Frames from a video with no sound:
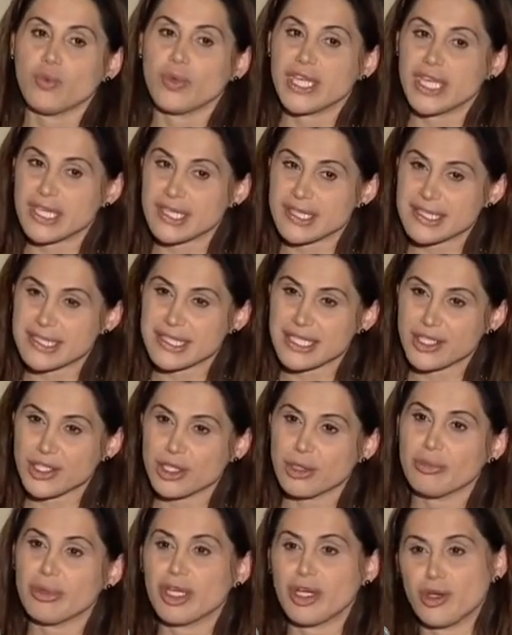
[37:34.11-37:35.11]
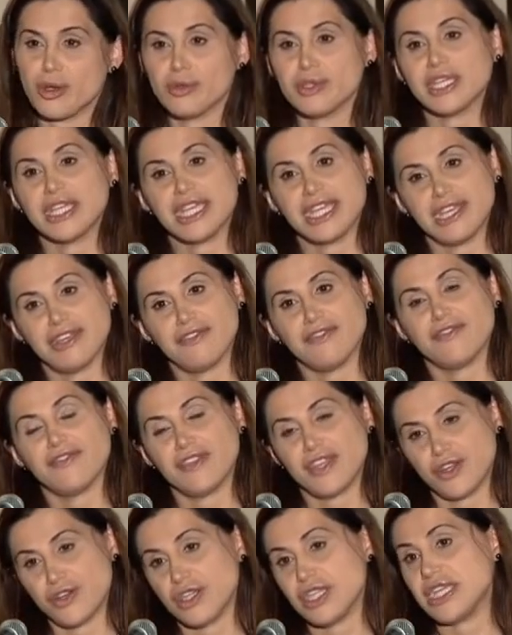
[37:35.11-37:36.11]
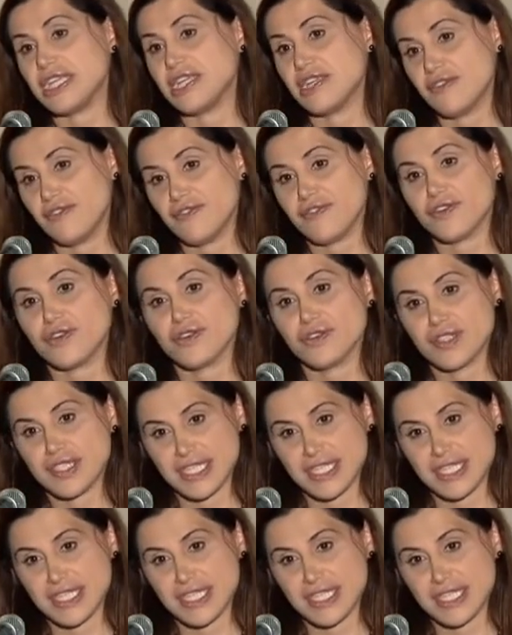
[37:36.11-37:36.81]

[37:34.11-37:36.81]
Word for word: we consider, but only if they're needed for